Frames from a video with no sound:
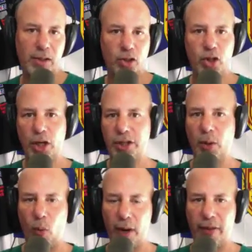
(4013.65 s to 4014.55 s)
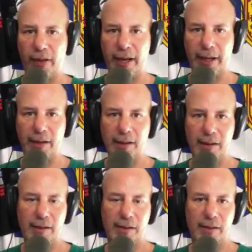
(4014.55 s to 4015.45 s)
just the one thing
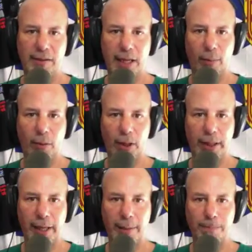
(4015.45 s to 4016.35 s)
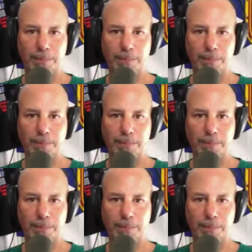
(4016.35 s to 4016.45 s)
that I'm looking at.